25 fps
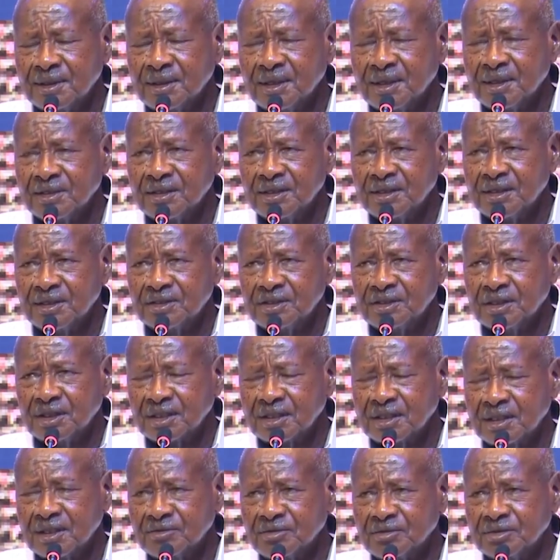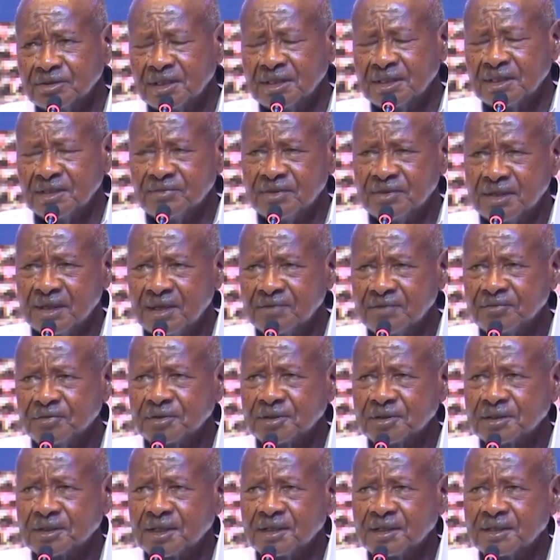other Asian countries, and even
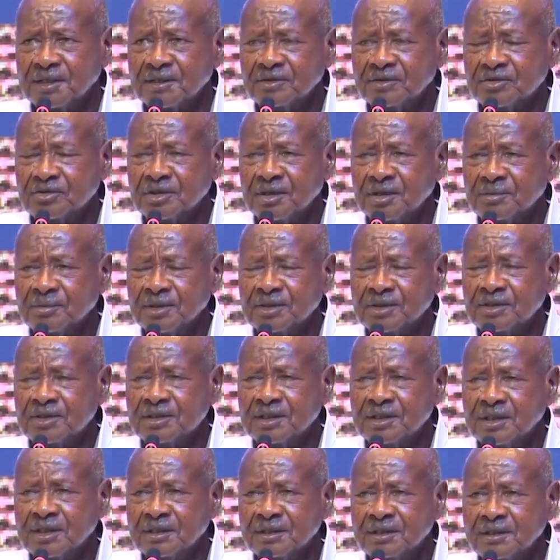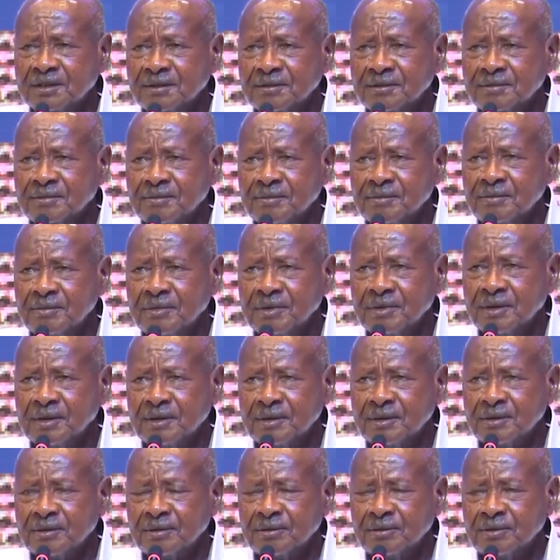Africa to some extent,
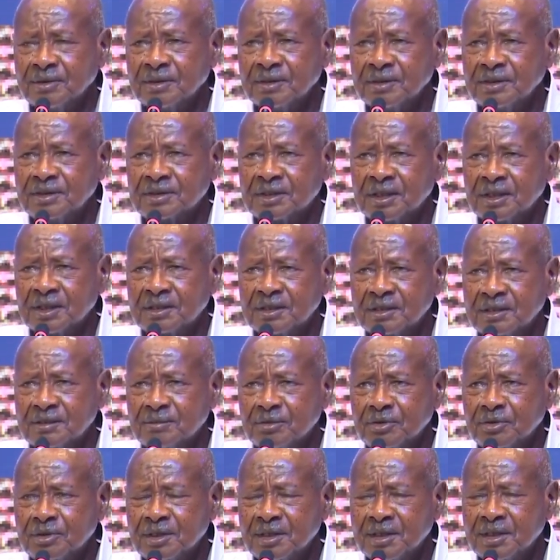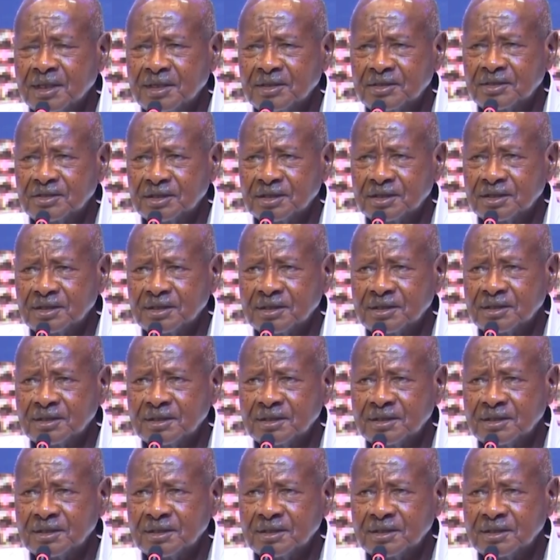when they started modernizing,